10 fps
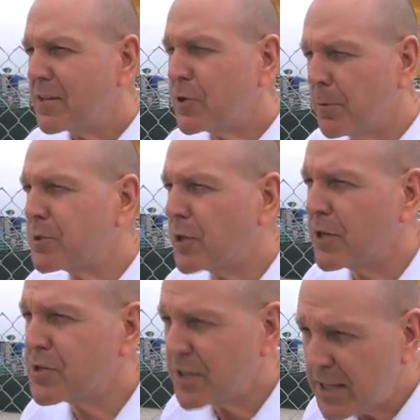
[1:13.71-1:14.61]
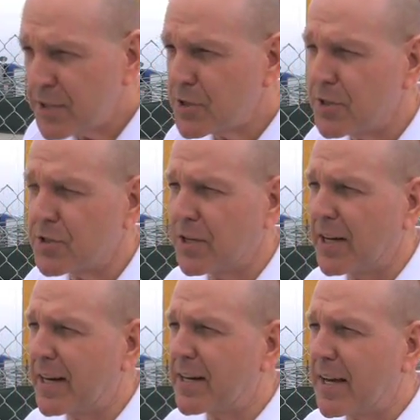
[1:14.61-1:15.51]
turbocharged engine
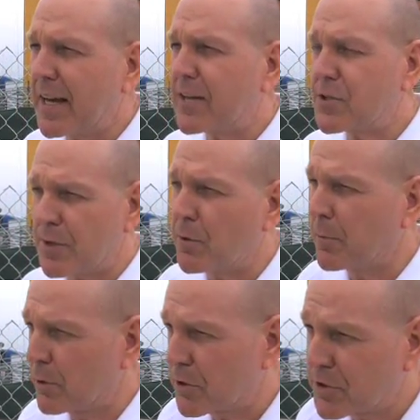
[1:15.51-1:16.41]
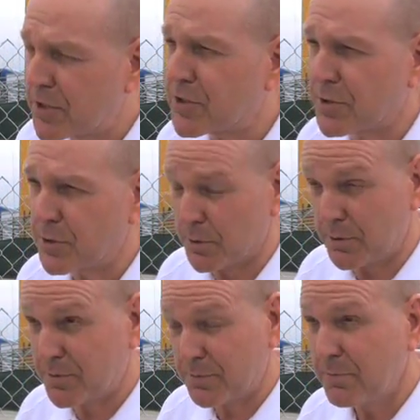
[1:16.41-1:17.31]
design at General Motors Institute,
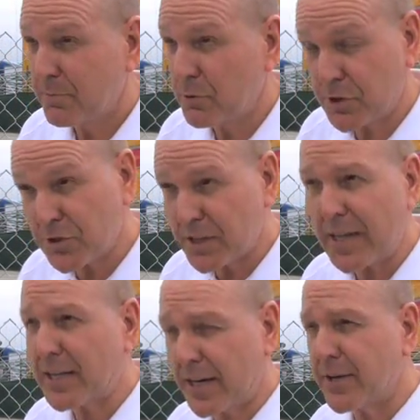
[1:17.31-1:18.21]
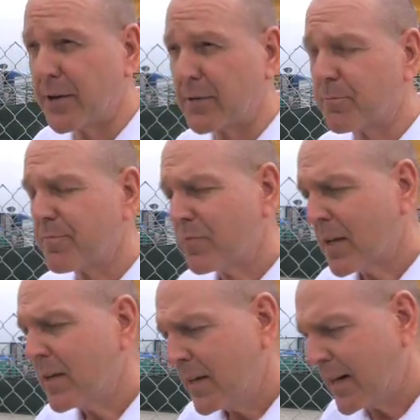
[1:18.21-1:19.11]
which is today Kettering. Right.
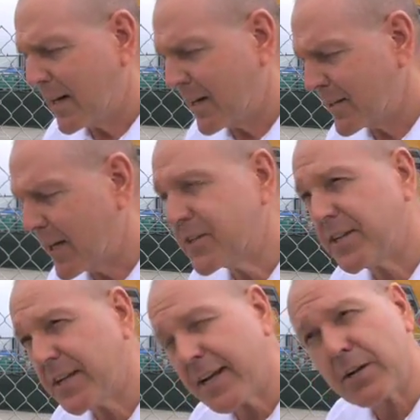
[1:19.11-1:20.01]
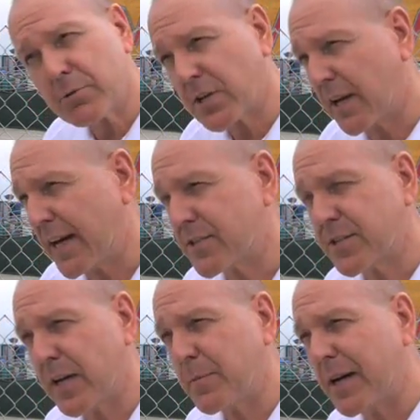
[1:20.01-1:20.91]
Uh, 1980 was the last
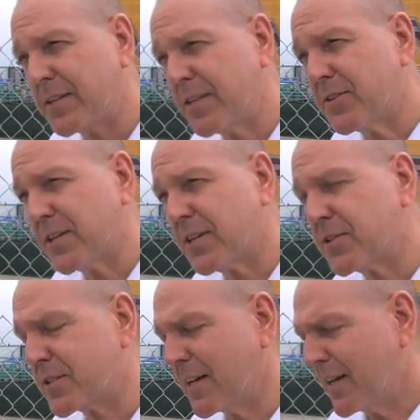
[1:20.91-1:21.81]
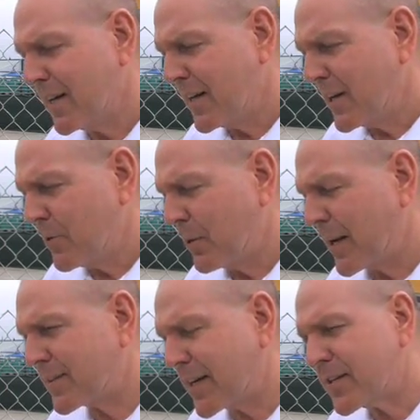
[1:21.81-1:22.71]
time I did this,
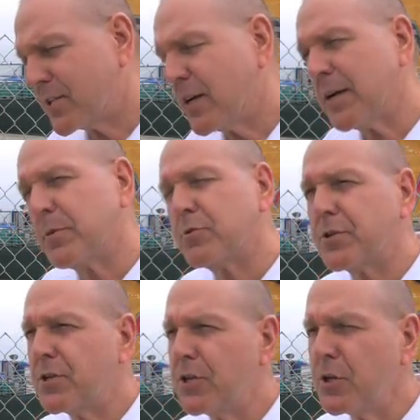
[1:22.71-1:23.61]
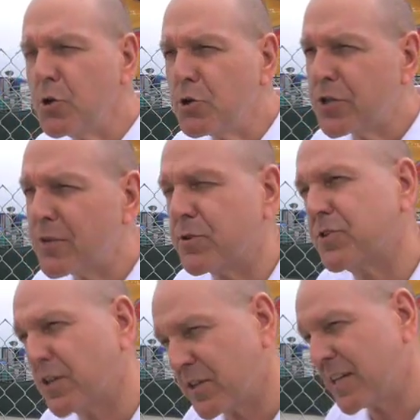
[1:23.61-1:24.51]
but at that time there was a huge
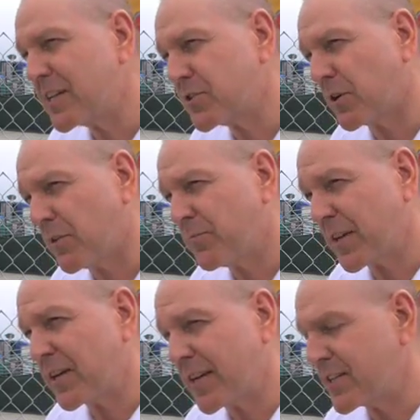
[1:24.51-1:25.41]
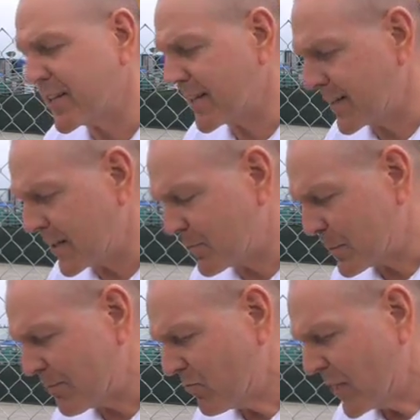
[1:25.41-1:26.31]
interest in diesel in
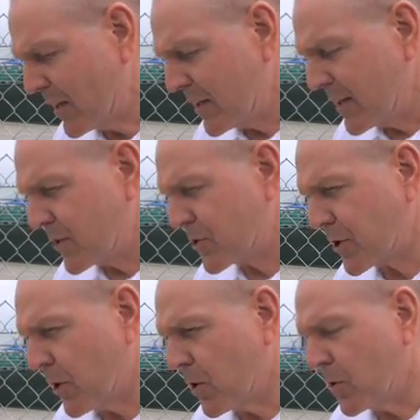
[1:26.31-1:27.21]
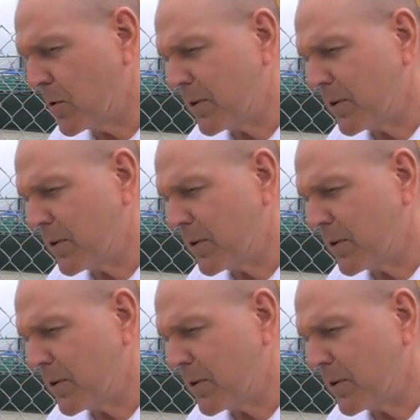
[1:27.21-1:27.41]
1980. So